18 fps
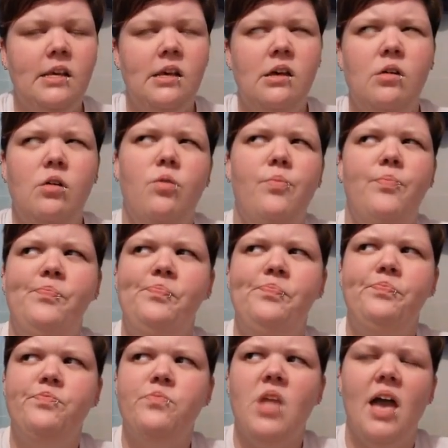
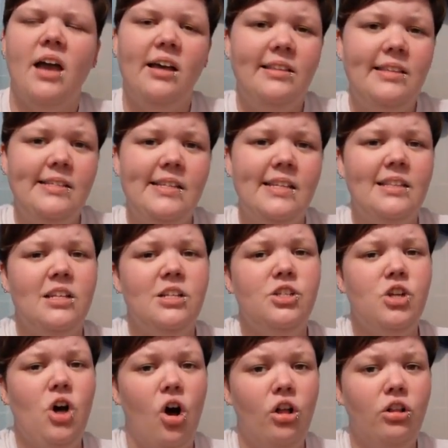Um, I got these at the
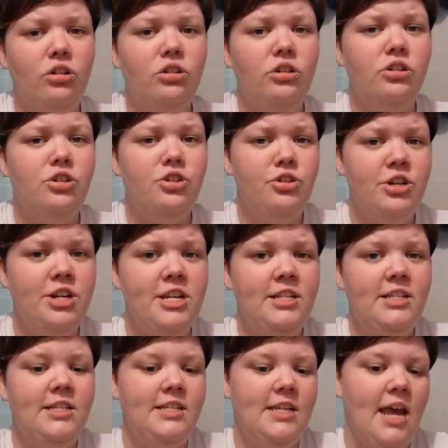Dollar Tree
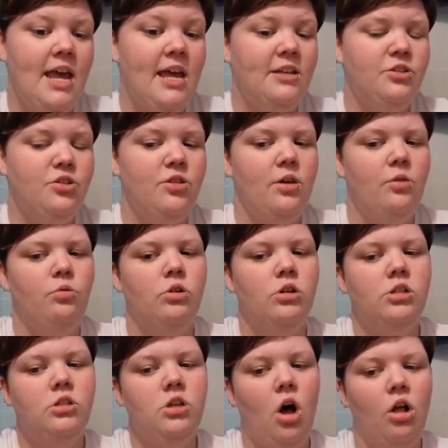today, so they
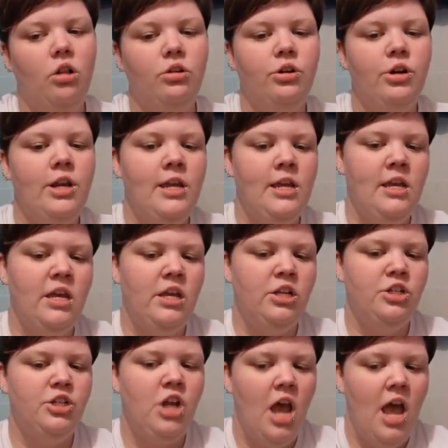were a dollar
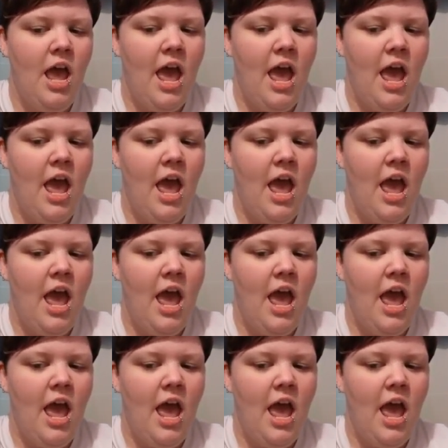each.